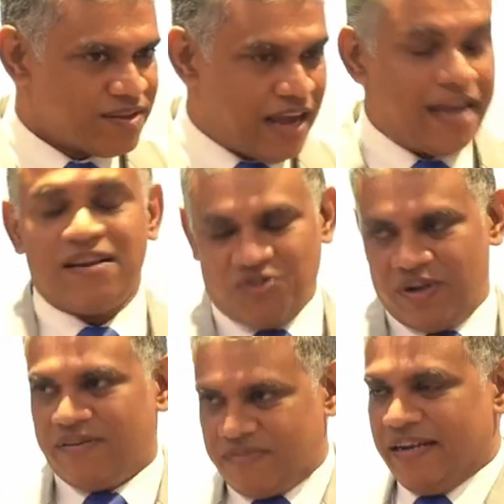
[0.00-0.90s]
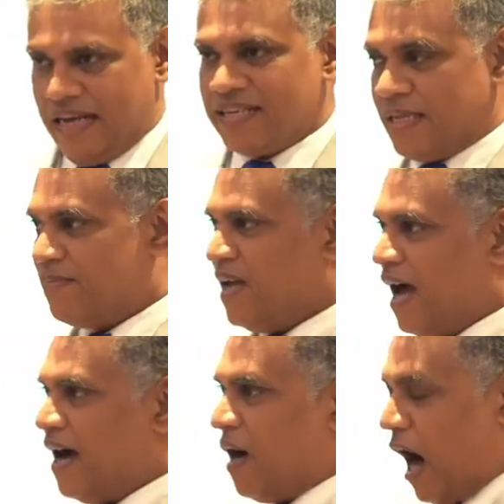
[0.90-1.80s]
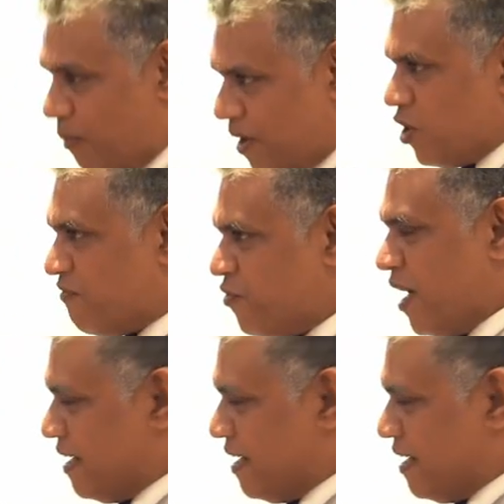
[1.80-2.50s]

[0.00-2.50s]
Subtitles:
I asked them, how many of you are